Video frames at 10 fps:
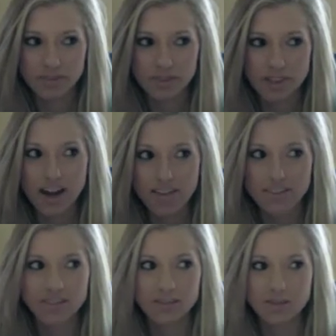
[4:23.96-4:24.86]
Yeah, I think
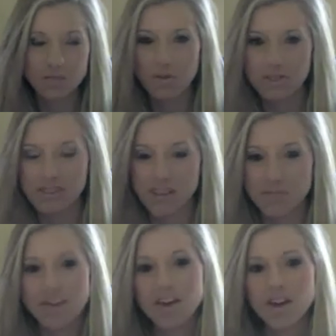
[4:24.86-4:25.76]
those are both his
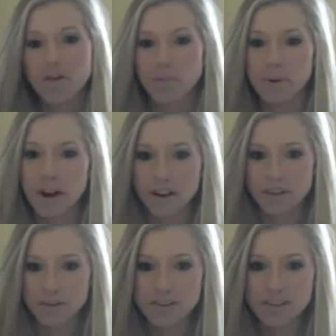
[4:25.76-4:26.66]
names. But Puck,
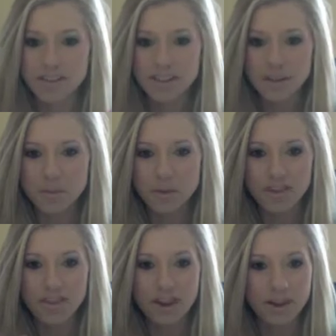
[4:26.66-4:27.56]
there was nothing
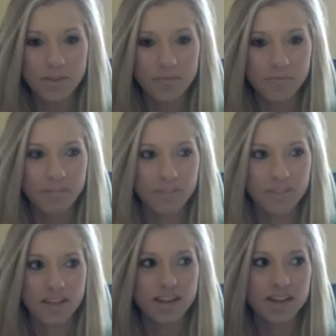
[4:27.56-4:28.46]
with them,
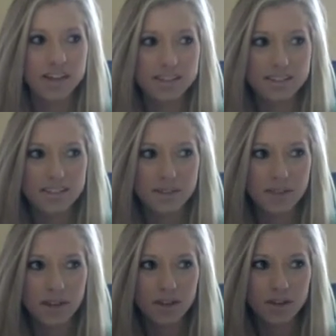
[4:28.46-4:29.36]
and it doesn't seem
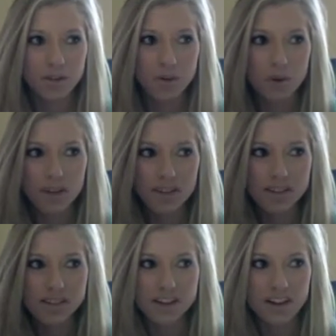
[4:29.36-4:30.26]
like Quinn
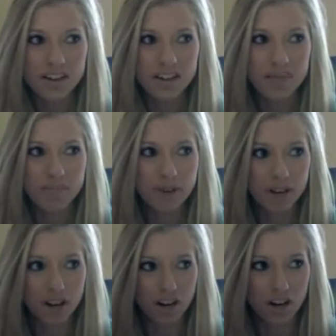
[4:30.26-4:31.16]
has gotten any
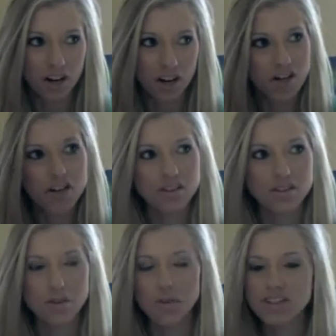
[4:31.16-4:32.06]
bigger.
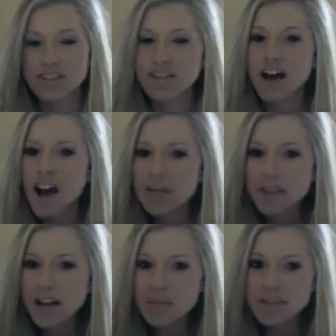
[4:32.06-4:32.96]
So what's the time
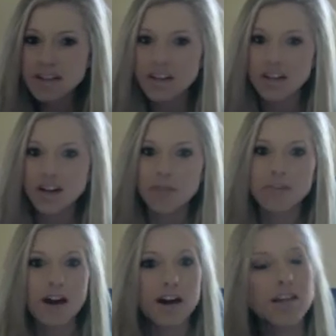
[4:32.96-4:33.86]
lapse here? I'm
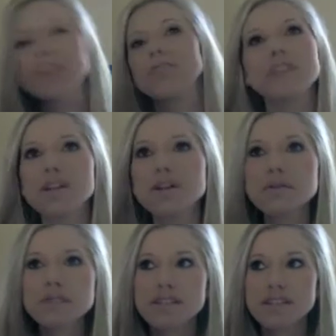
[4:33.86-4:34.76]
kind of
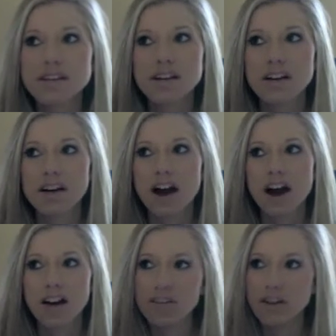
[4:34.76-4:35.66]
confused.
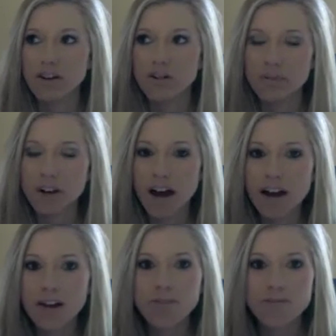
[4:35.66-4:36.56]
I don't know, but
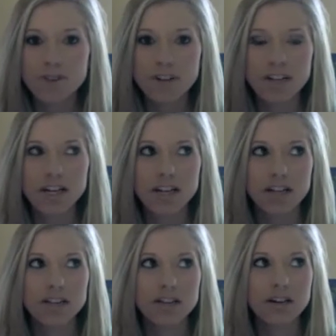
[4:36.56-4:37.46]
I freaking
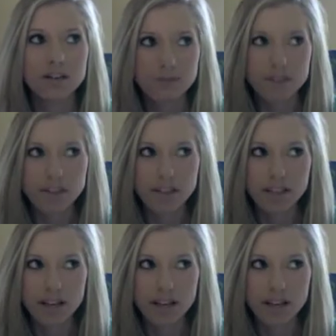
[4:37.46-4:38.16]
love Glee.